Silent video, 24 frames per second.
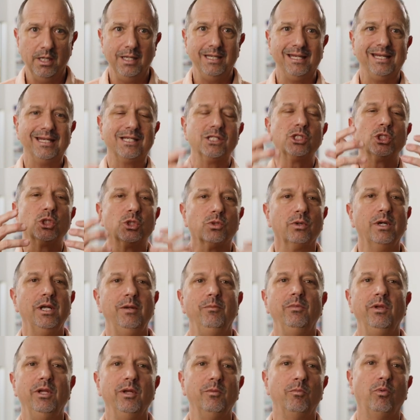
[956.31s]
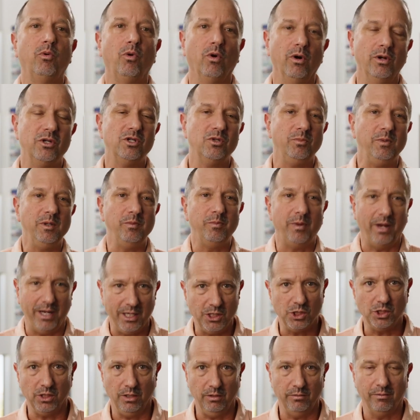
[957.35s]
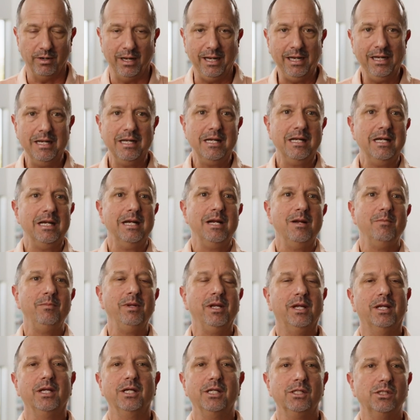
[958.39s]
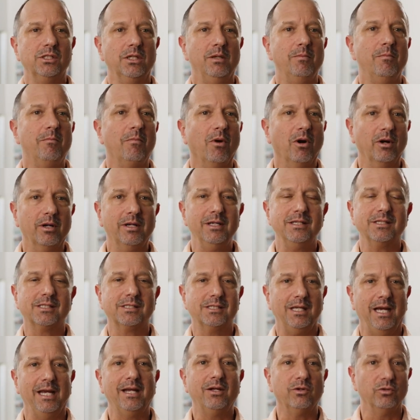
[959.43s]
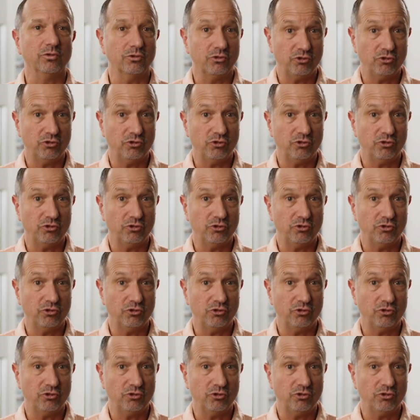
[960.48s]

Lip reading: extremely important to be patient, right? Because market cycles